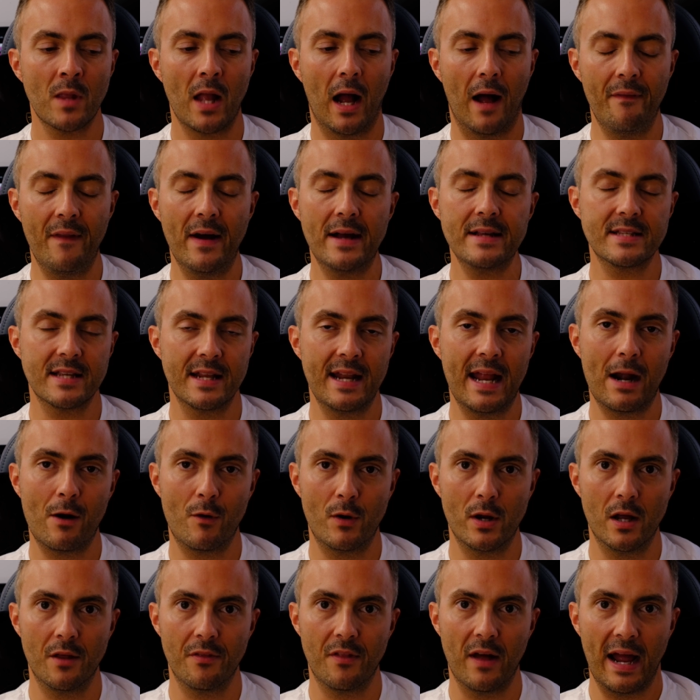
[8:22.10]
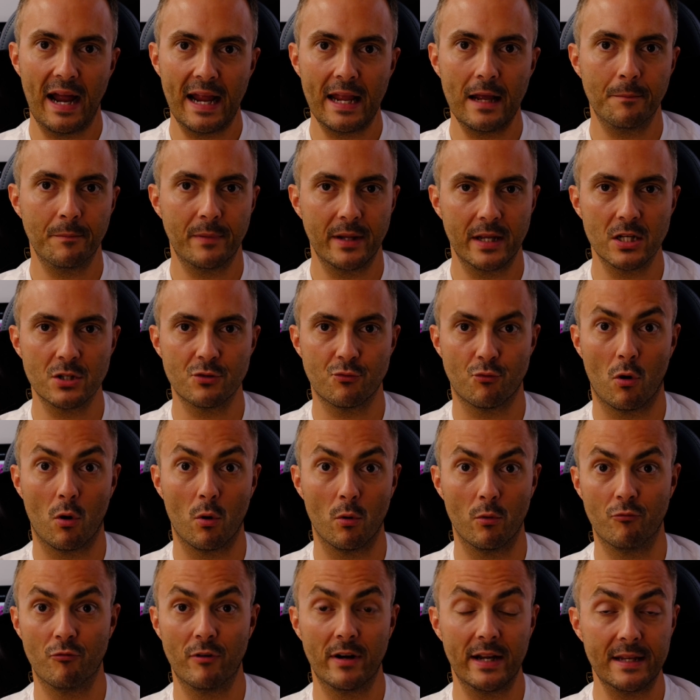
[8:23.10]
And that's an area that AMD has
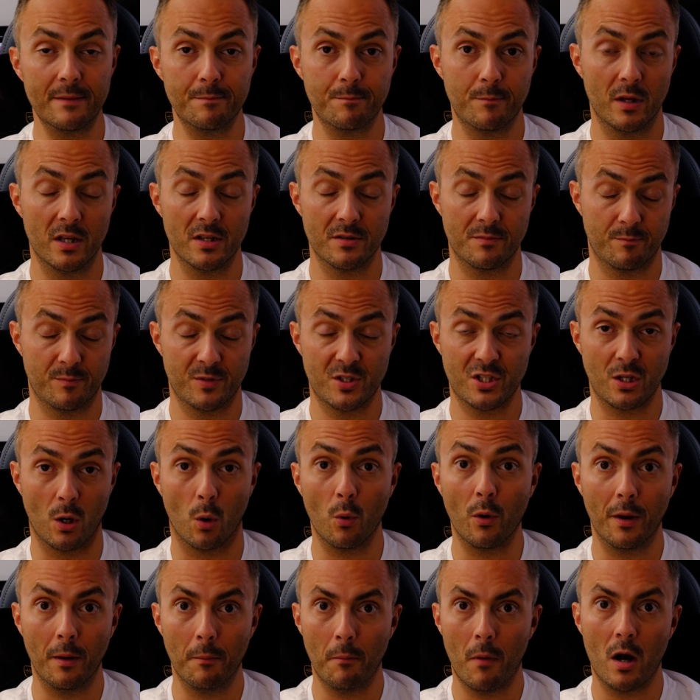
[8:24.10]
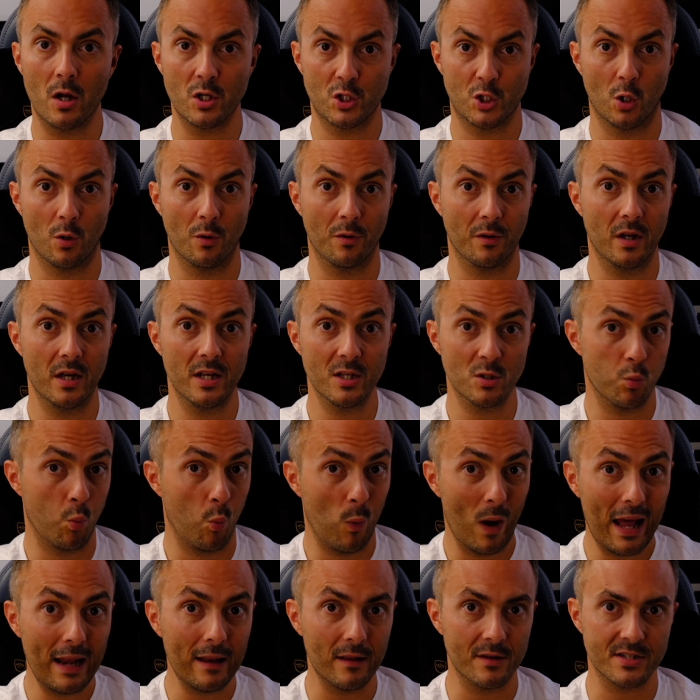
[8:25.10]
really stolen a march on, as
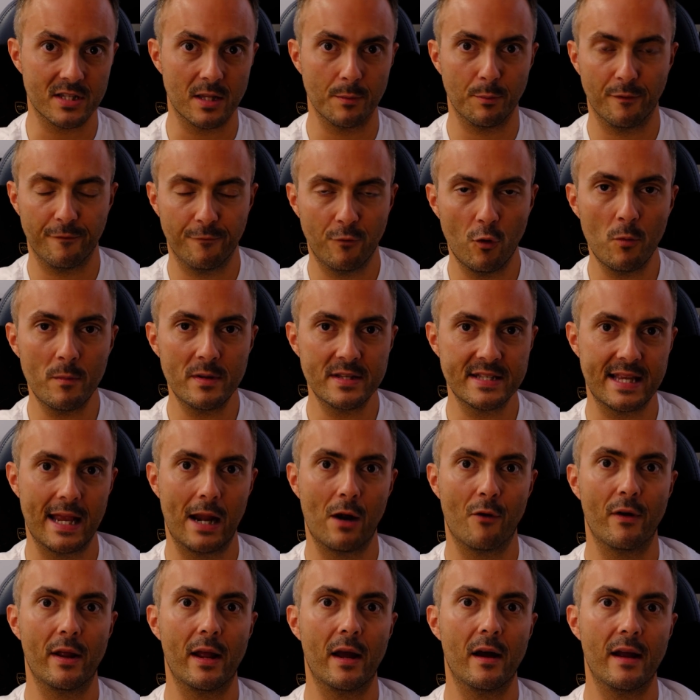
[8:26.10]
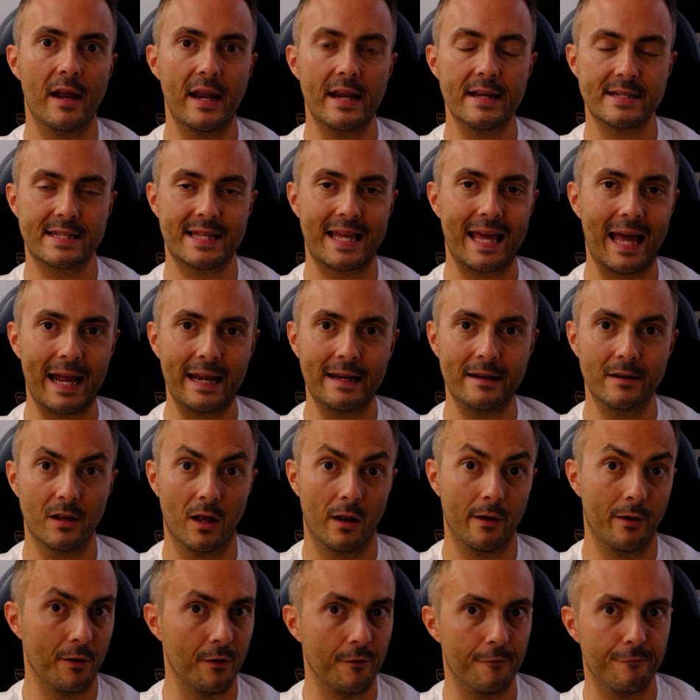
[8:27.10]
well as the performance area. It's gained
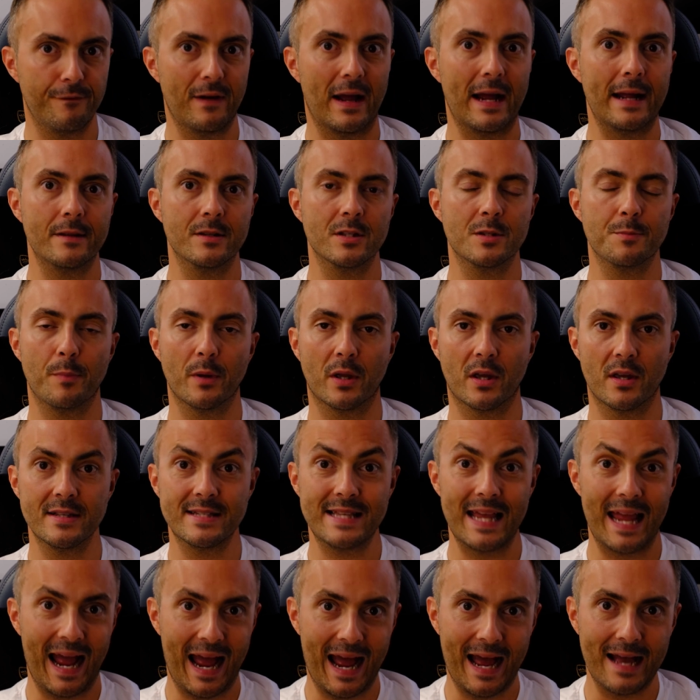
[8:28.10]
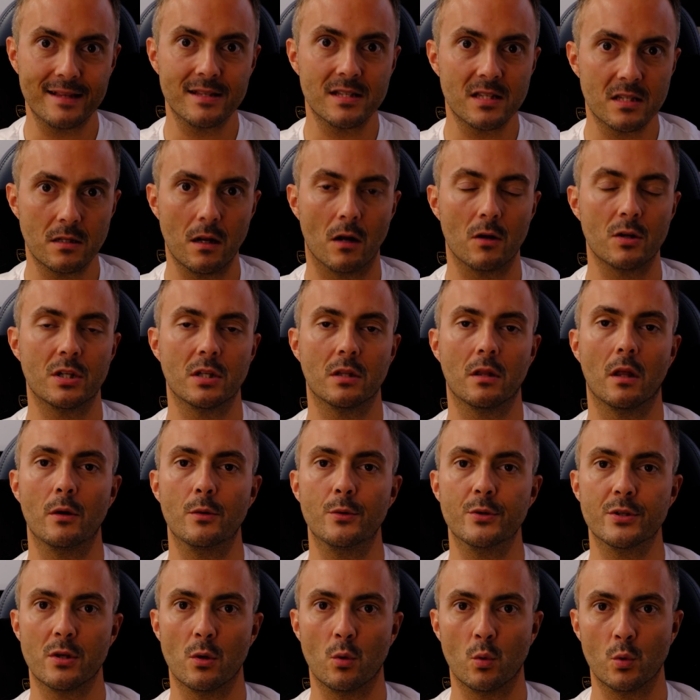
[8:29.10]
a lot of fans because it has stuck to
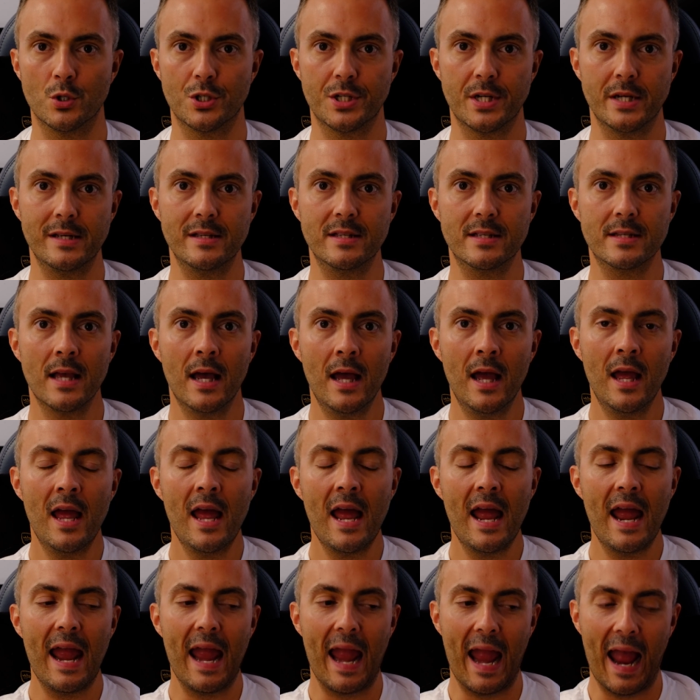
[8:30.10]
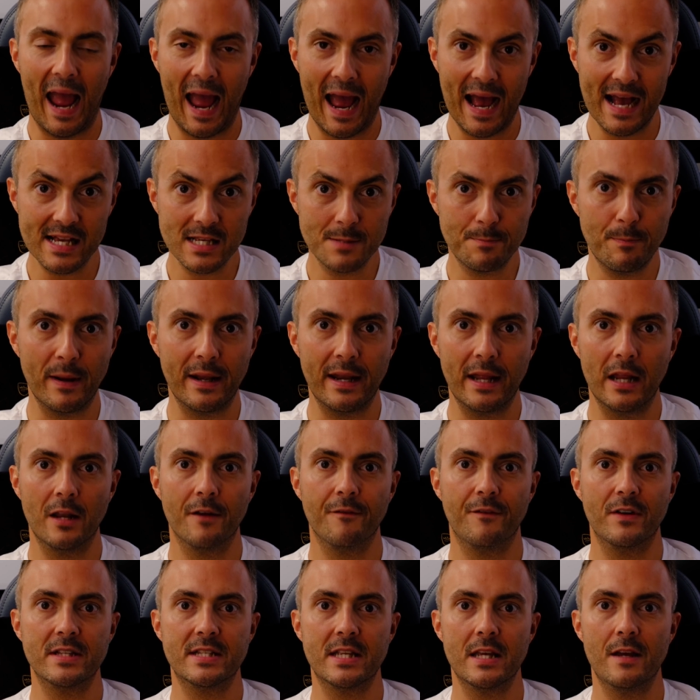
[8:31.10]
those launches. It has been
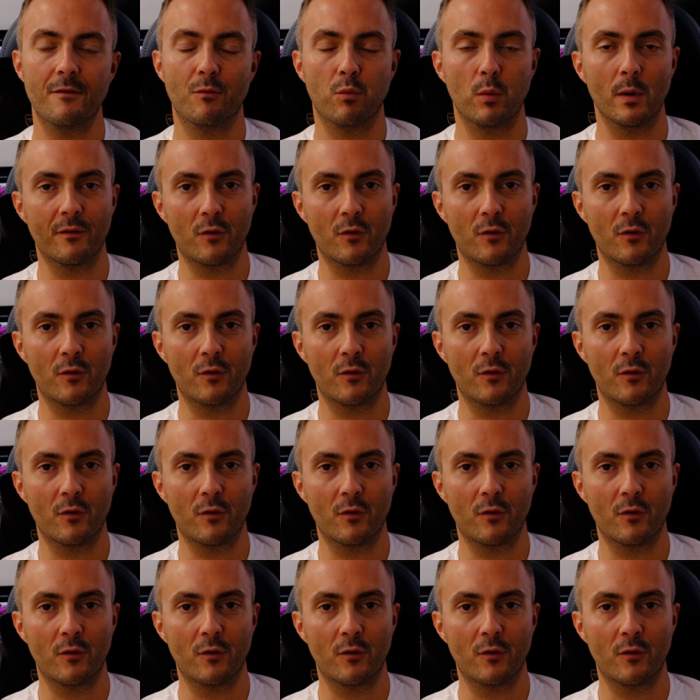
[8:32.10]
innovative.